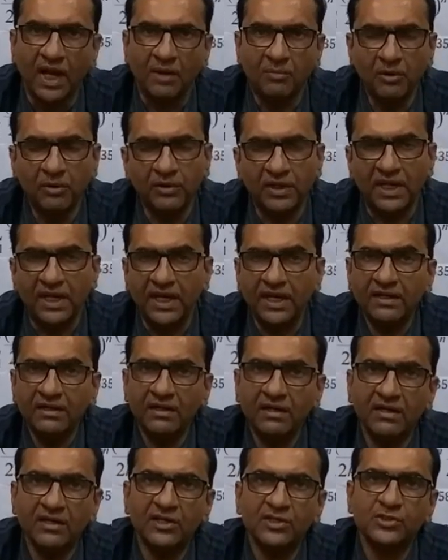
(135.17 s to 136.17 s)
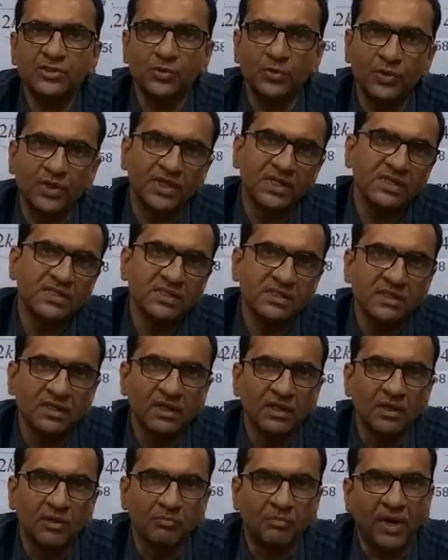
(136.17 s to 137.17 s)
About 800 students
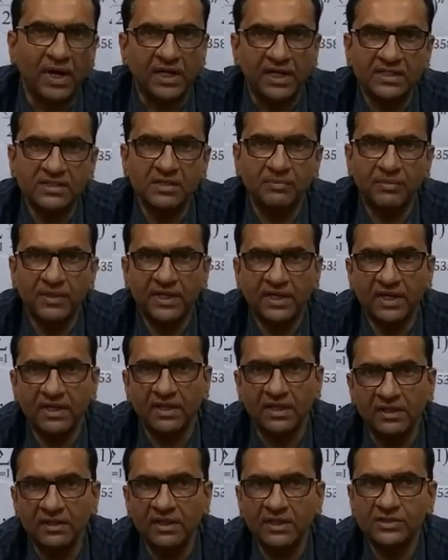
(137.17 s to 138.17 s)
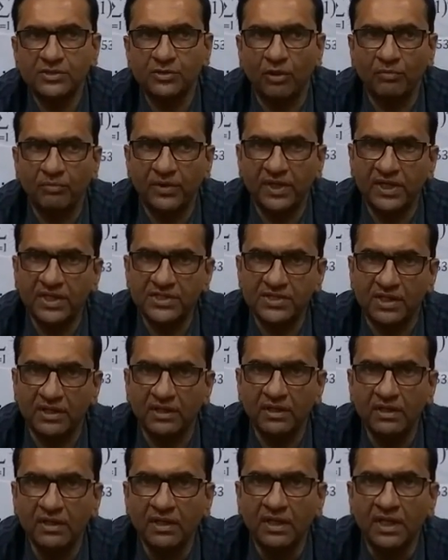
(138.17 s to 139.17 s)
participated in this
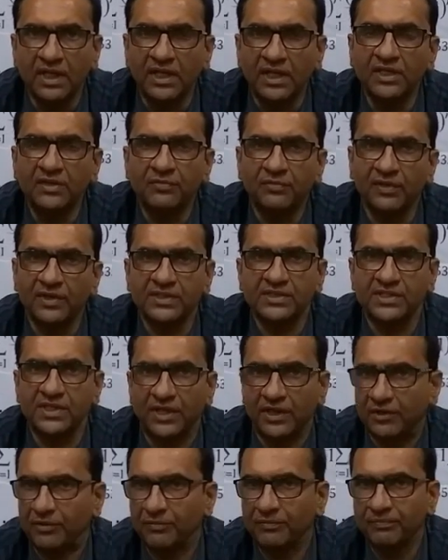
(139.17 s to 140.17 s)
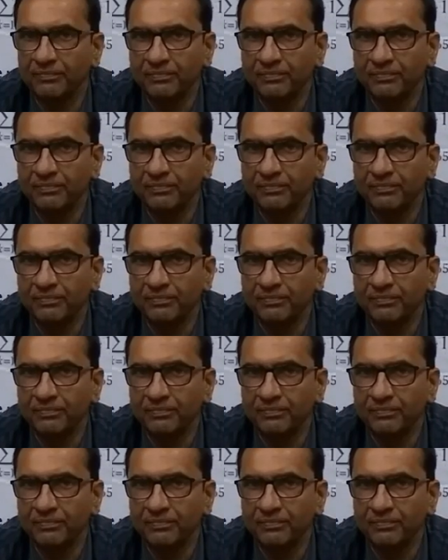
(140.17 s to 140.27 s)
competition in the first year.